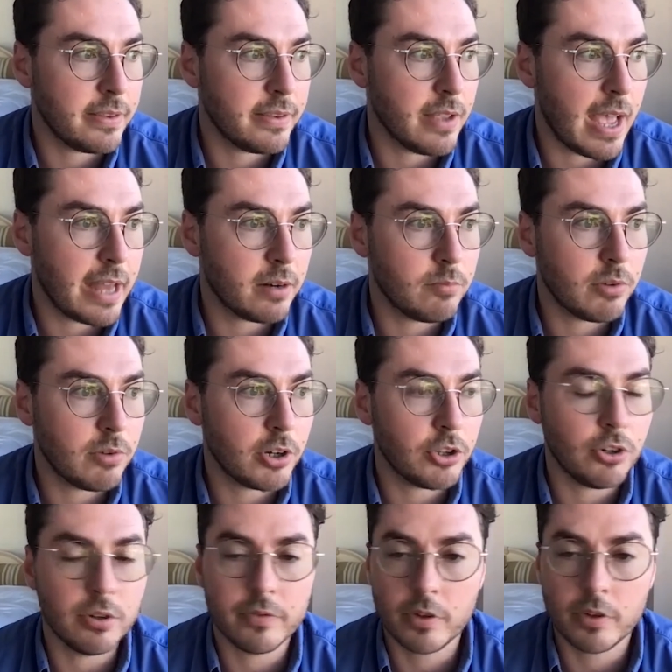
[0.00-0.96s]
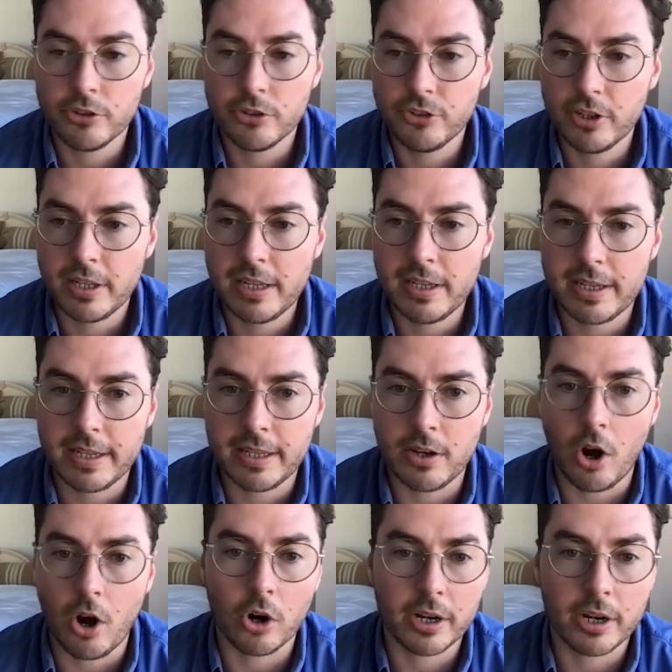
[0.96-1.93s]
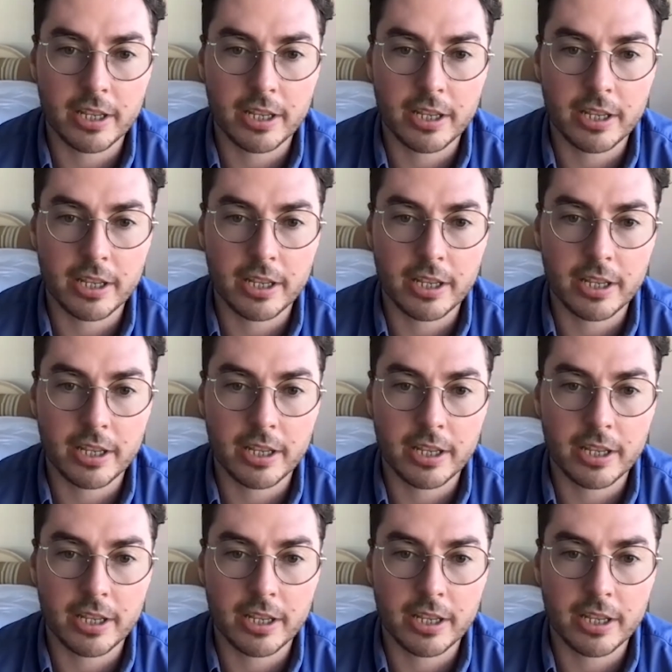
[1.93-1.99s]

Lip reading: Edinburgh University in art